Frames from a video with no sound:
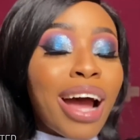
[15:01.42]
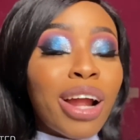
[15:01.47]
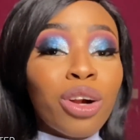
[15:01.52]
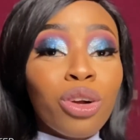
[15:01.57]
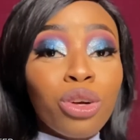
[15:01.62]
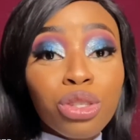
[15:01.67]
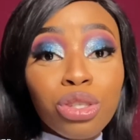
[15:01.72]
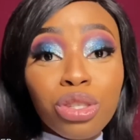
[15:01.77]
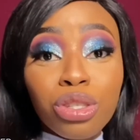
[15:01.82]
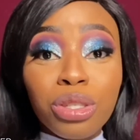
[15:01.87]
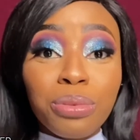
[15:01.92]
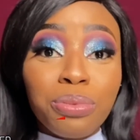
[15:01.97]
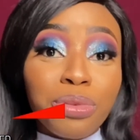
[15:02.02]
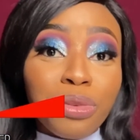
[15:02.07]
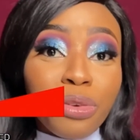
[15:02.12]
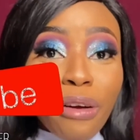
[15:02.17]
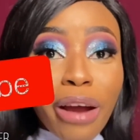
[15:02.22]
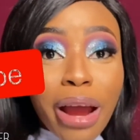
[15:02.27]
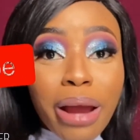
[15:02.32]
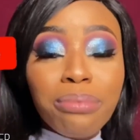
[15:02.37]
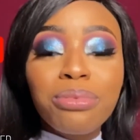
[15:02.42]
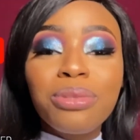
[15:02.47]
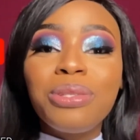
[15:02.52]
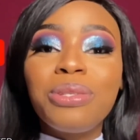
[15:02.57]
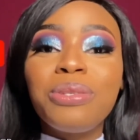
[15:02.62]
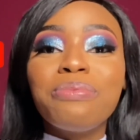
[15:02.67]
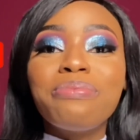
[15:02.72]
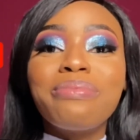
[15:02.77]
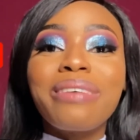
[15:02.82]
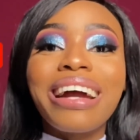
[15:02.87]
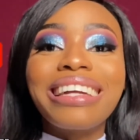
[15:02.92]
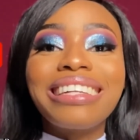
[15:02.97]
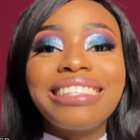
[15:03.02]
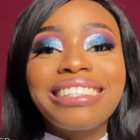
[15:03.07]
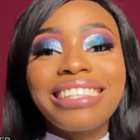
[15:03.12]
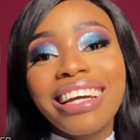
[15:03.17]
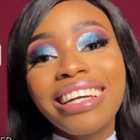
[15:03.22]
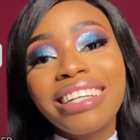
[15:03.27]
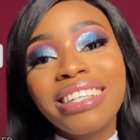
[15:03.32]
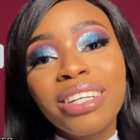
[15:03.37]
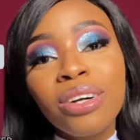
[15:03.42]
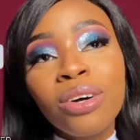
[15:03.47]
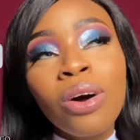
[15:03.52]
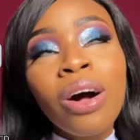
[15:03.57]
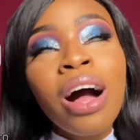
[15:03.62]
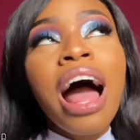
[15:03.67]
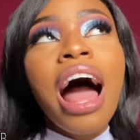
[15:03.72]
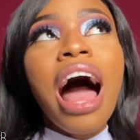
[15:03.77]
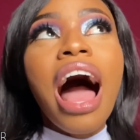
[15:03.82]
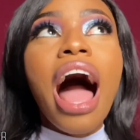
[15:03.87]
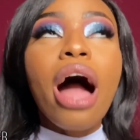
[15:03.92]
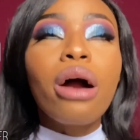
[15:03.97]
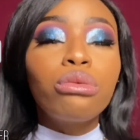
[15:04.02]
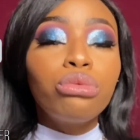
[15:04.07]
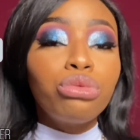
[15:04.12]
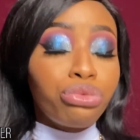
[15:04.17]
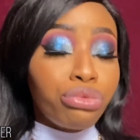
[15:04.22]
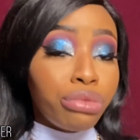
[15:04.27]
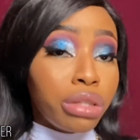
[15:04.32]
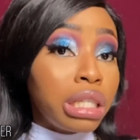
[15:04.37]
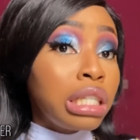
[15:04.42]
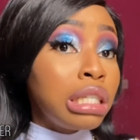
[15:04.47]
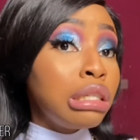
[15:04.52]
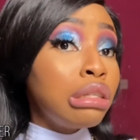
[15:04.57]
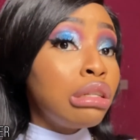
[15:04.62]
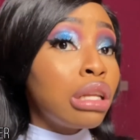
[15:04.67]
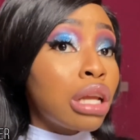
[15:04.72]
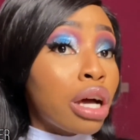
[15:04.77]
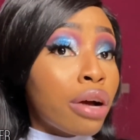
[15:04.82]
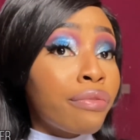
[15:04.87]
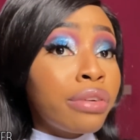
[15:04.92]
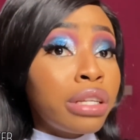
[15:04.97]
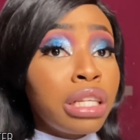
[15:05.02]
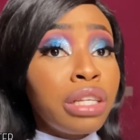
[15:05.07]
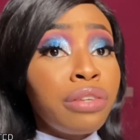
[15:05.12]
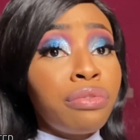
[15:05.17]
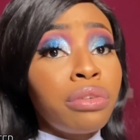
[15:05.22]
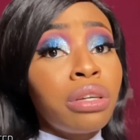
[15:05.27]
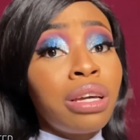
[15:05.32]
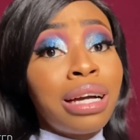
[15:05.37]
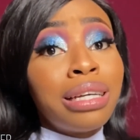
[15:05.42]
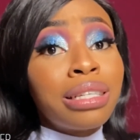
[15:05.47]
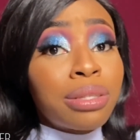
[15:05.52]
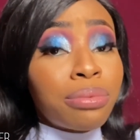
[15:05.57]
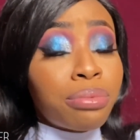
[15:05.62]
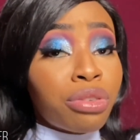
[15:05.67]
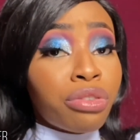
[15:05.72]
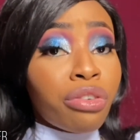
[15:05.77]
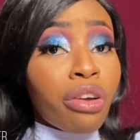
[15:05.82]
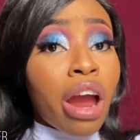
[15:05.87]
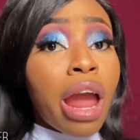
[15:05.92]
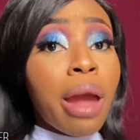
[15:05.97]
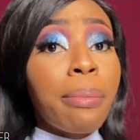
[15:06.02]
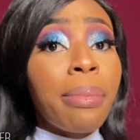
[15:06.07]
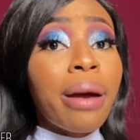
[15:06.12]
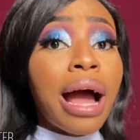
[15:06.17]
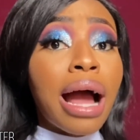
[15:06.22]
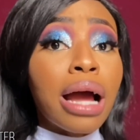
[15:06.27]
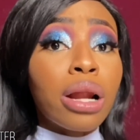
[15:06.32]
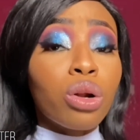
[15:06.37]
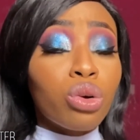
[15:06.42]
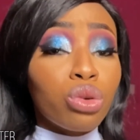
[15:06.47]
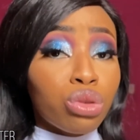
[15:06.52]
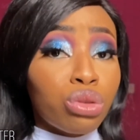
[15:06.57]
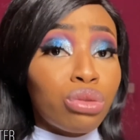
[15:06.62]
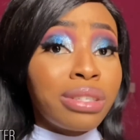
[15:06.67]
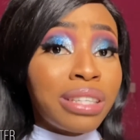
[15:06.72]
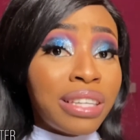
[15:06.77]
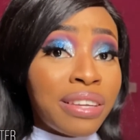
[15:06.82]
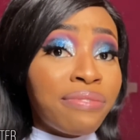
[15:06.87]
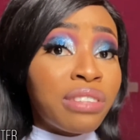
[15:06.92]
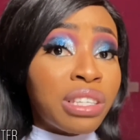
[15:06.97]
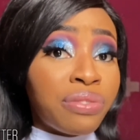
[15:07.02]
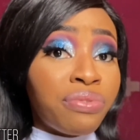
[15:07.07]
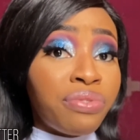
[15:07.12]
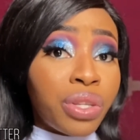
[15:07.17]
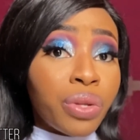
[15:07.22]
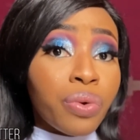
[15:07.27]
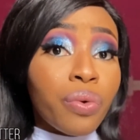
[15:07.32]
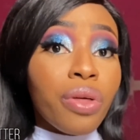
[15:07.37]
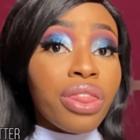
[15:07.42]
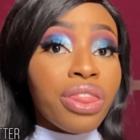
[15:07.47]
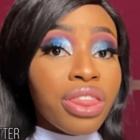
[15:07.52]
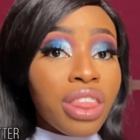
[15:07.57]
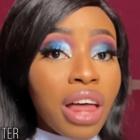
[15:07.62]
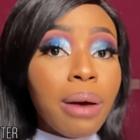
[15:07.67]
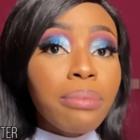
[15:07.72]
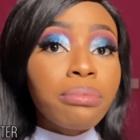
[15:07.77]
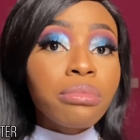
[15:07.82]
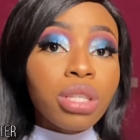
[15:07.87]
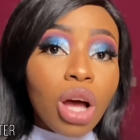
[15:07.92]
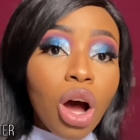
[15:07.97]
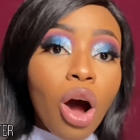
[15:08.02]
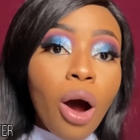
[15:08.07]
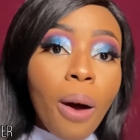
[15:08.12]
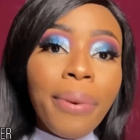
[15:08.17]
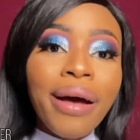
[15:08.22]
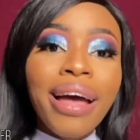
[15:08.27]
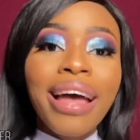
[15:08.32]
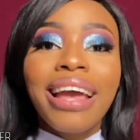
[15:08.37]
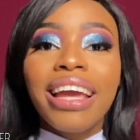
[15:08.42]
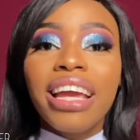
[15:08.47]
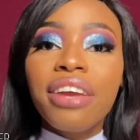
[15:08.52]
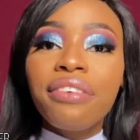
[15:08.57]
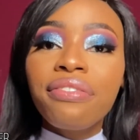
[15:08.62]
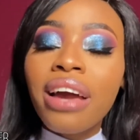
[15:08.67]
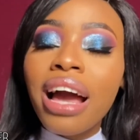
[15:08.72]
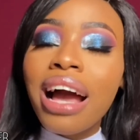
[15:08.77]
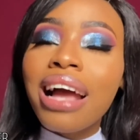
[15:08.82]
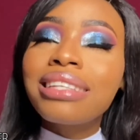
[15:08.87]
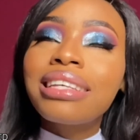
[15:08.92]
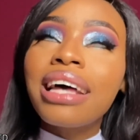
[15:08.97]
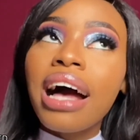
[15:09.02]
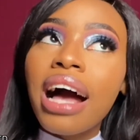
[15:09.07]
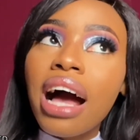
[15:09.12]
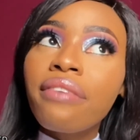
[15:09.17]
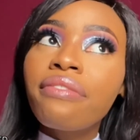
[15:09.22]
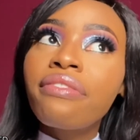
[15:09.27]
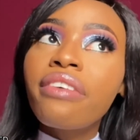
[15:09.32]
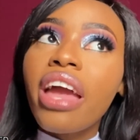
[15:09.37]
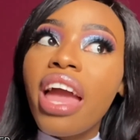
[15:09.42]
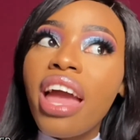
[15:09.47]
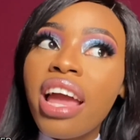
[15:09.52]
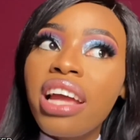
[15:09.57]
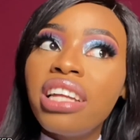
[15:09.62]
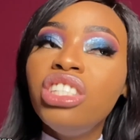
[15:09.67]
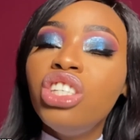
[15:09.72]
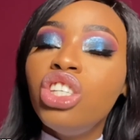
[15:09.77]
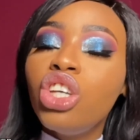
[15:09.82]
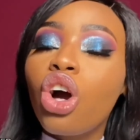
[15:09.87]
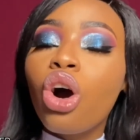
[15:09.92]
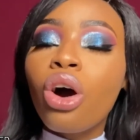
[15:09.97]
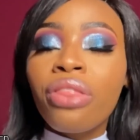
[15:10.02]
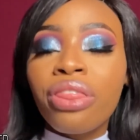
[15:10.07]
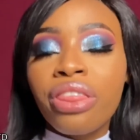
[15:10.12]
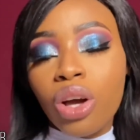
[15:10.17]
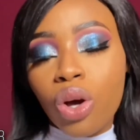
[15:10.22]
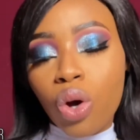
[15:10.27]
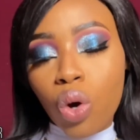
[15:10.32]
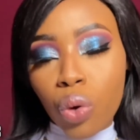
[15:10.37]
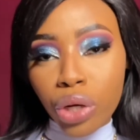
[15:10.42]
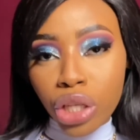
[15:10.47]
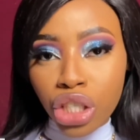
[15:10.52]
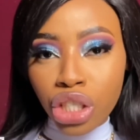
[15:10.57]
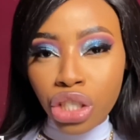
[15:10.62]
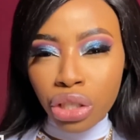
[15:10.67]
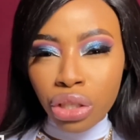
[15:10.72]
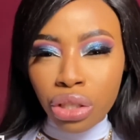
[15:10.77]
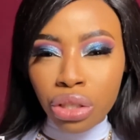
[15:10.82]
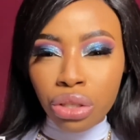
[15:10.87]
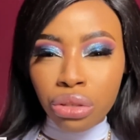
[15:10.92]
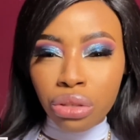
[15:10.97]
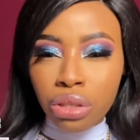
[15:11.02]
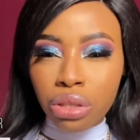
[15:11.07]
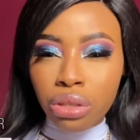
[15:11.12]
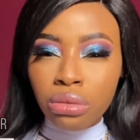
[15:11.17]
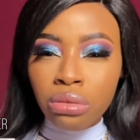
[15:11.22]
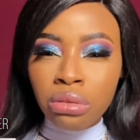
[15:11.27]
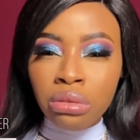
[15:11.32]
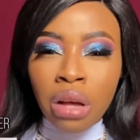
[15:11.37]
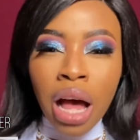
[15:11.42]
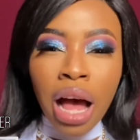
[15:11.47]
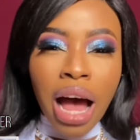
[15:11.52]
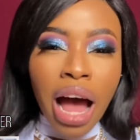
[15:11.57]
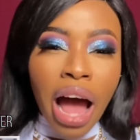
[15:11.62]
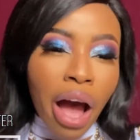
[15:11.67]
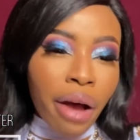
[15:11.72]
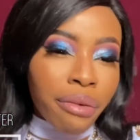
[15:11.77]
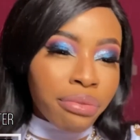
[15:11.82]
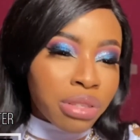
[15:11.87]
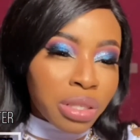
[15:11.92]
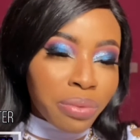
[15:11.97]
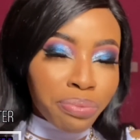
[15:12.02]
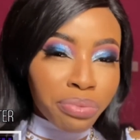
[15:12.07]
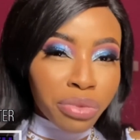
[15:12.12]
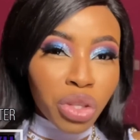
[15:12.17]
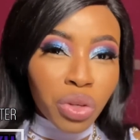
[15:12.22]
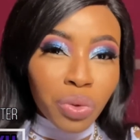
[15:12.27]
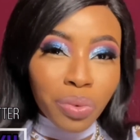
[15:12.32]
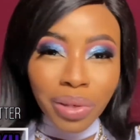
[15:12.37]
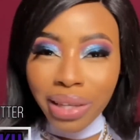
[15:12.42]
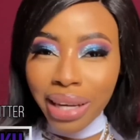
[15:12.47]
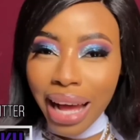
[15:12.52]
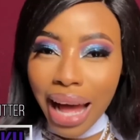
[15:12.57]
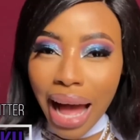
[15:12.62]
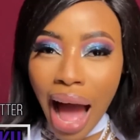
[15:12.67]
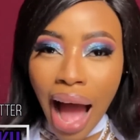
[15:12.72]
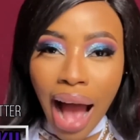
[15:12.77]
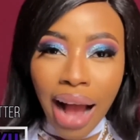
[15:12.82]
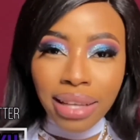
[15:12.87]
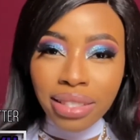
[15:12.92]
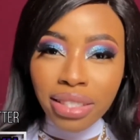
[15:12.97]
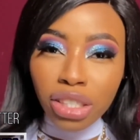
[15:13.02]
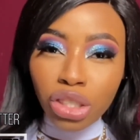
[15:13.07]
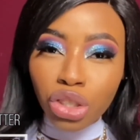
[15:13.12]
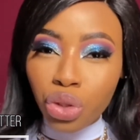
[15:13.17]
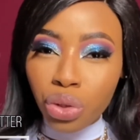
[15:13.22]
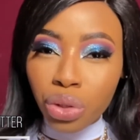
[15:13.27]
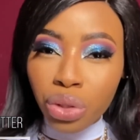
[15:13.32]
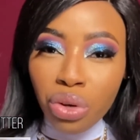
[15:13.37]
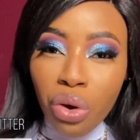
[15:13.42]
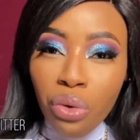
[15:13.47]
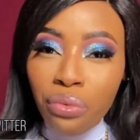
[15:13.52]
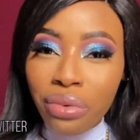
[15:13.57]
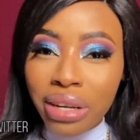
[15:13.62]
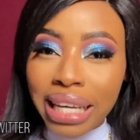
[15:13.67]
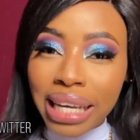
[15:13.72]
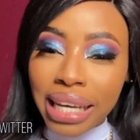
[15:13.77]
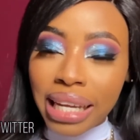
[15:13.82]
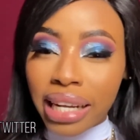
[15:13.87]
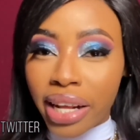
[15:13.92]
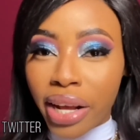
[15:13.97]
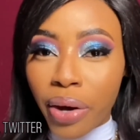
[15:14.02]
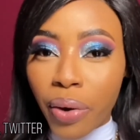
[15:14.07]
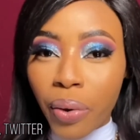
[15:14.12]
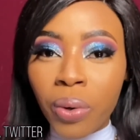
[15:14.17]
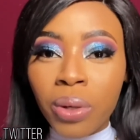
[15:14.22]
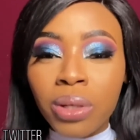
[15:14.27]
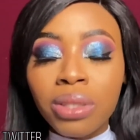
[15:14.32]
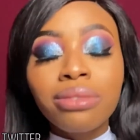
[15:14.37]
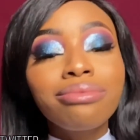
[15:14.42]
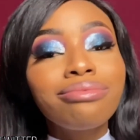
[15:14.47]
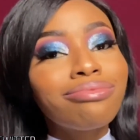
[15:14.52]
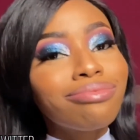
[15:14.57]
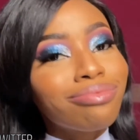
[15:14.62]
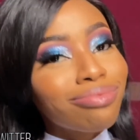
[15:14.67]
also subscribe to my channel. I would really love it if you guys subscribe and also give this video a thumbs up. If you guys have any other questions, you still have something you want to ask that you're not really clear on,